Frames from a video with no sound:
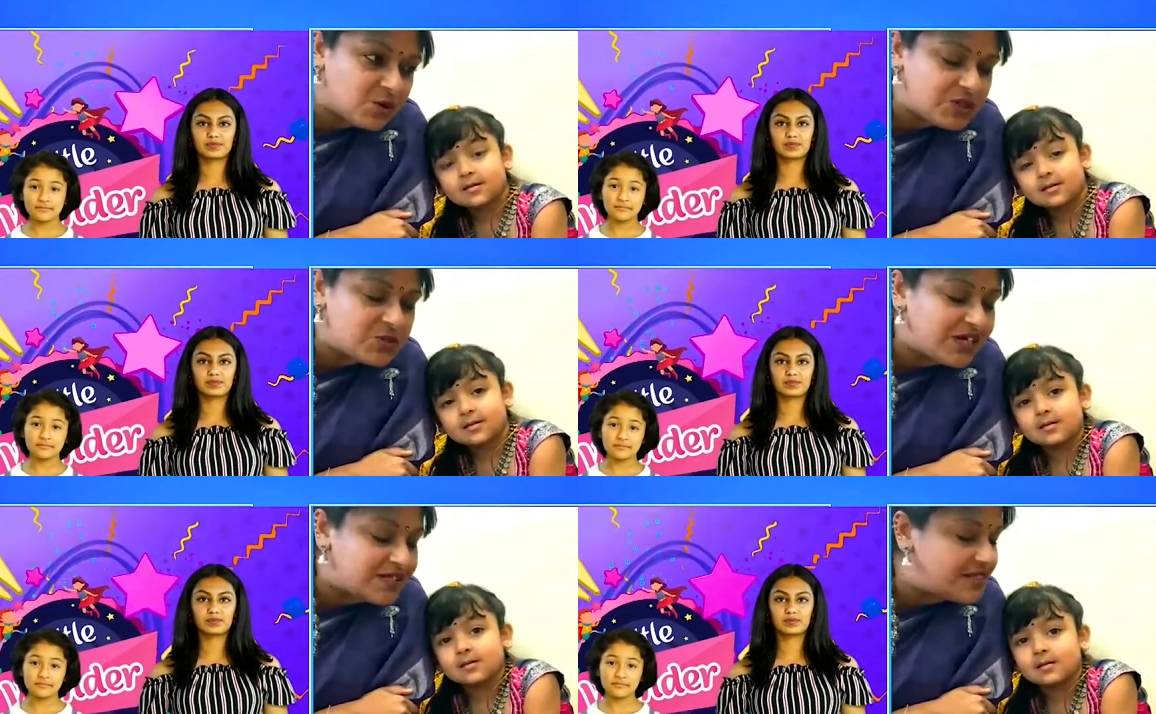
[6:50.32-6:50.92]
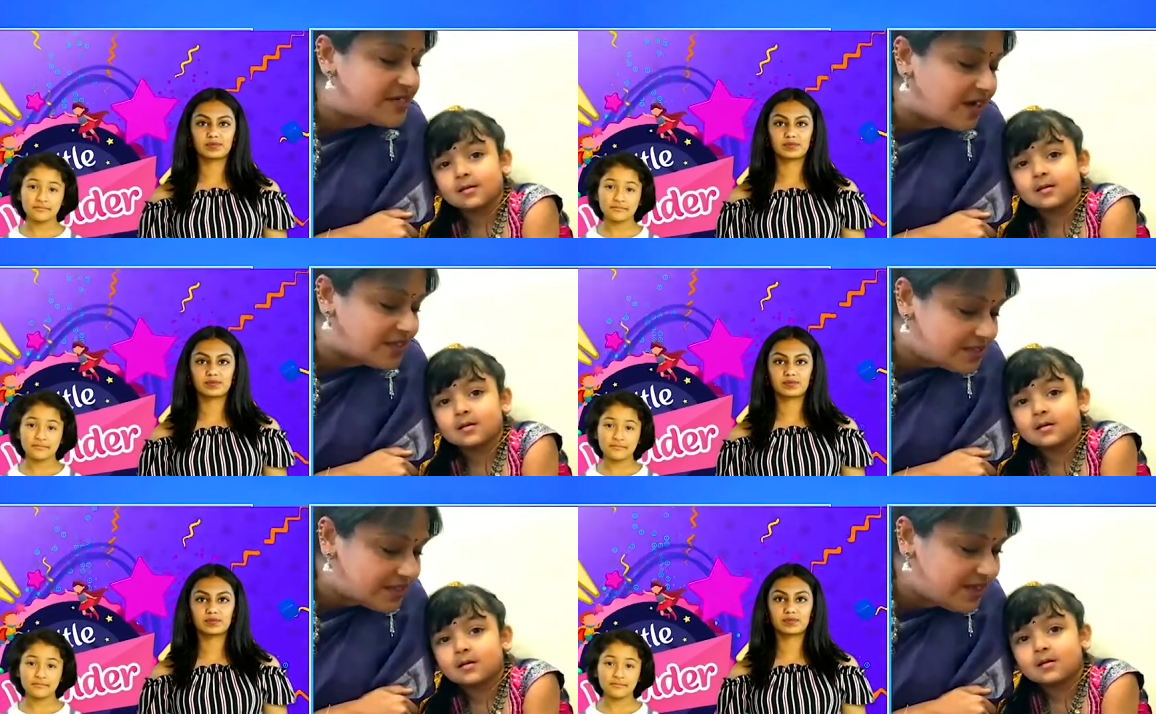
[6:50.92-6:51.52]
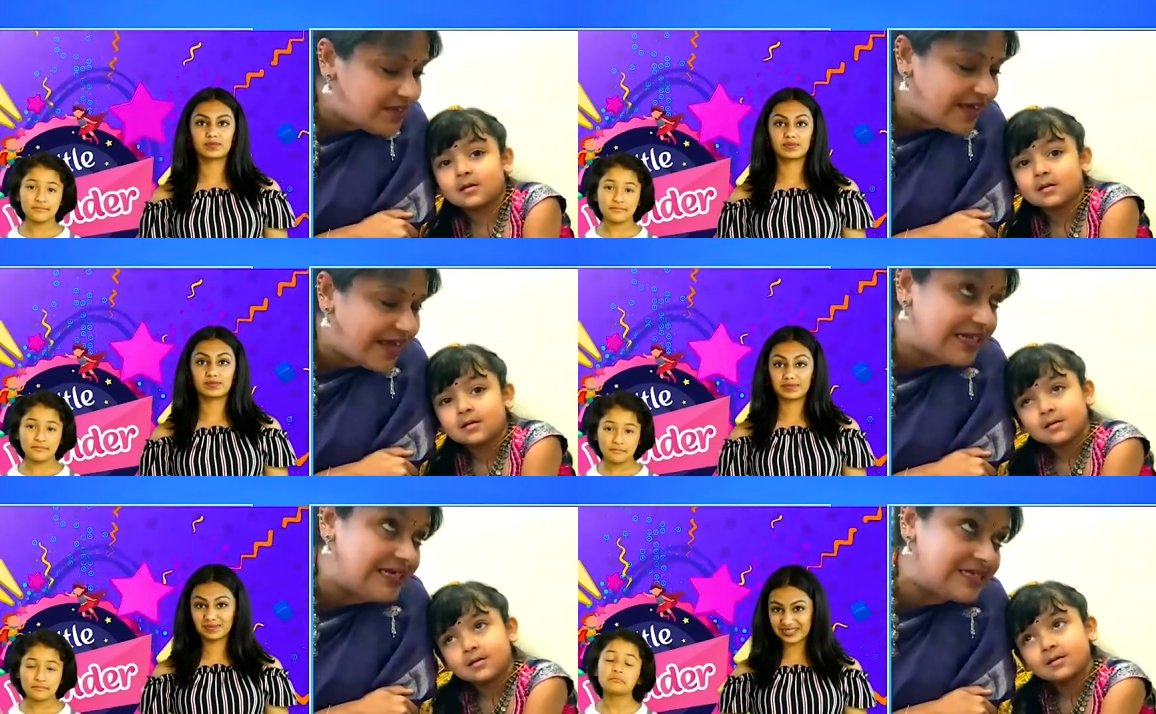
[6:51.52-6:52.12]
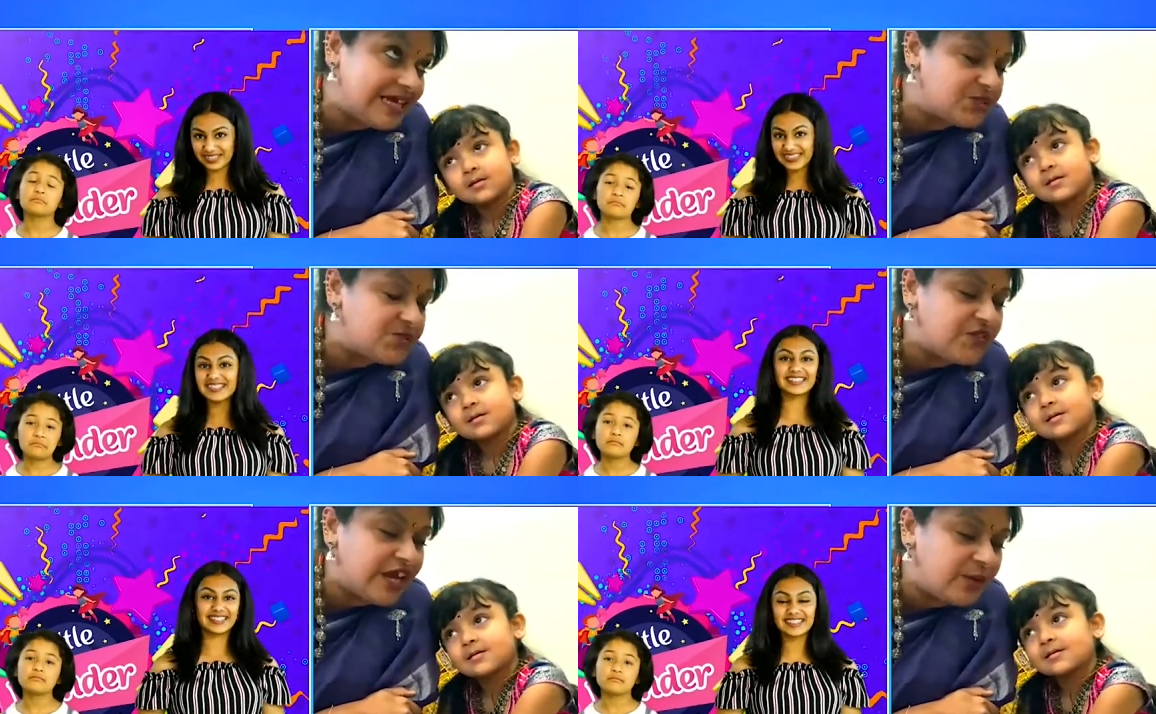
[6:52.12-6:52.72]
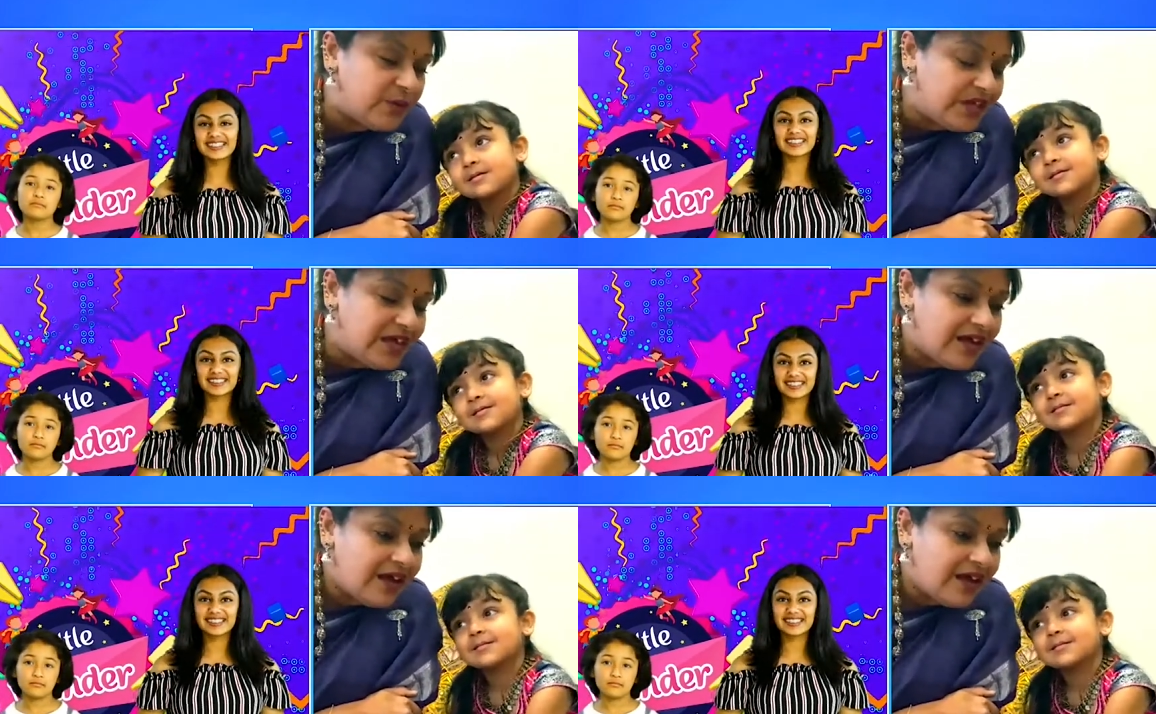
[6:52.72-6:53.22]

Speaker 1: more towards dancing, at least as of now.